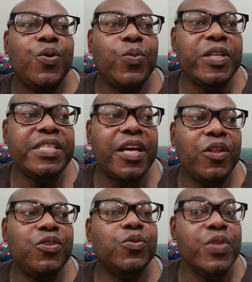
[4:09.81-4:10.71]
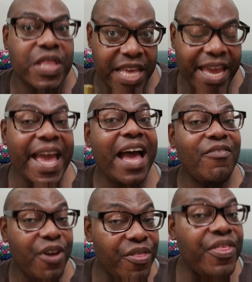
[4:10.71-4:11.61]
will tell you they
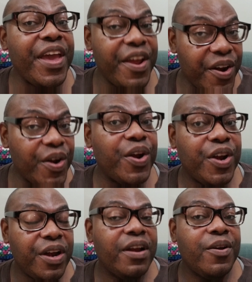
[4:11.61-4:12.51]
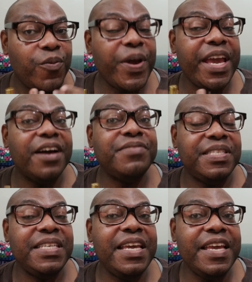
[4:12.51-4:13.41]
have their way of
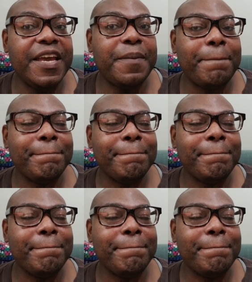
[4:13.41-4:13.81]
seeing it,